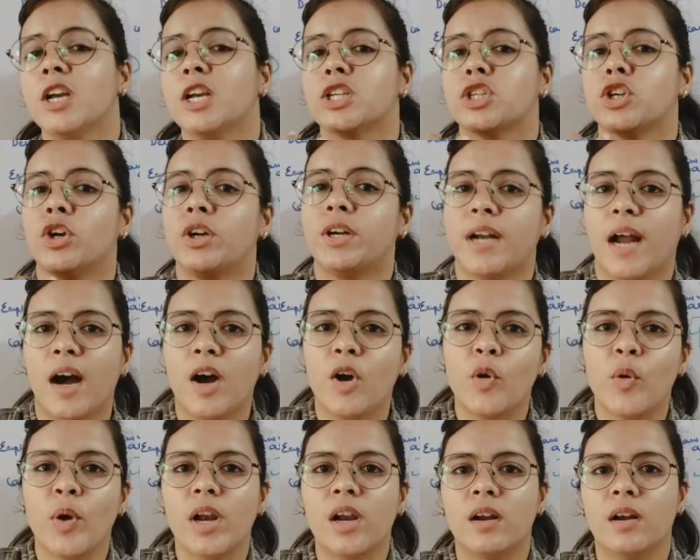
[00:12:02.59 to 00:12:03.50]
So
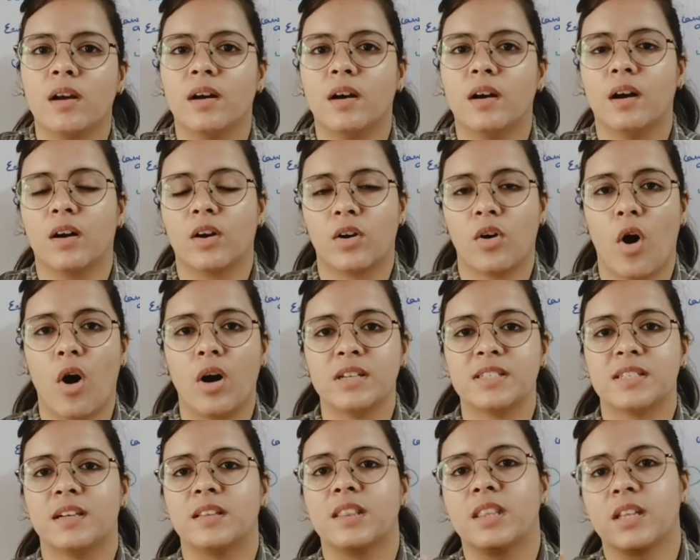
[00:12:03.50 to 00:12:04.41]
tongue will uh,
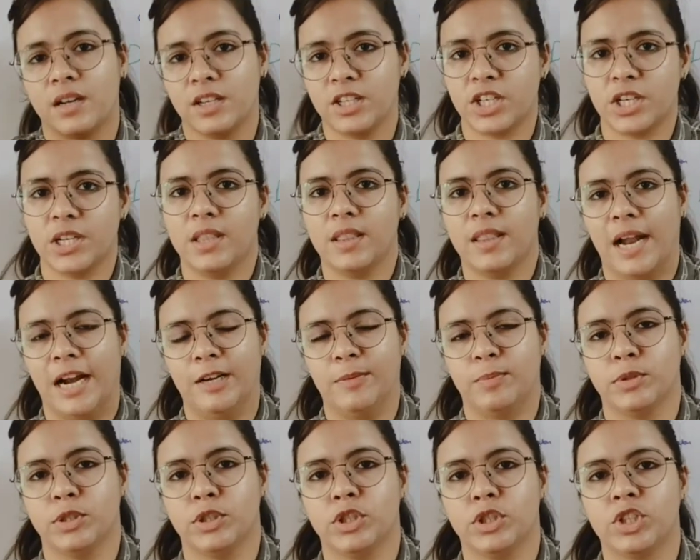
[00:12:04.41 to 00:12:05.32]
cause a thrust in
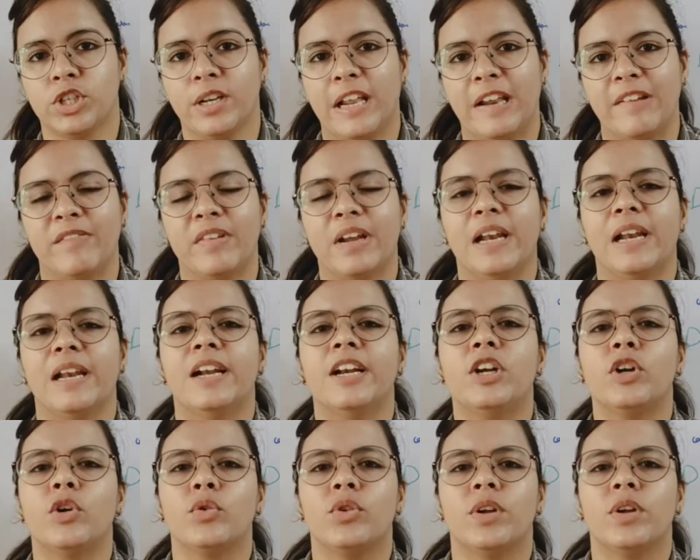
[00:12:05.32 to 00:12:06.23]
that position and will
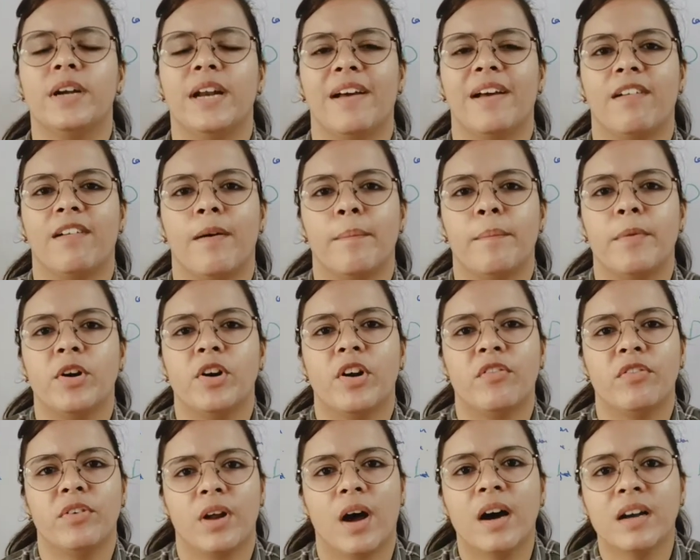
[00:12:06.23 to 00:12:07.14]
lead to the development
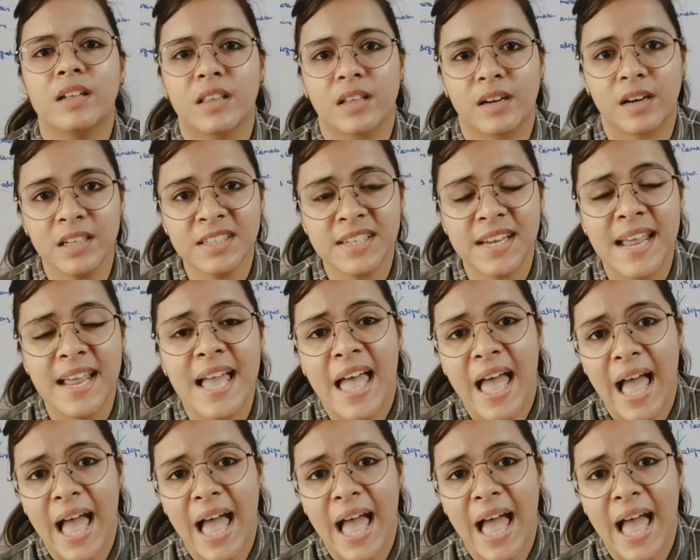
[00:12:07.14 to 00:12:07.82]
of tongue thrust,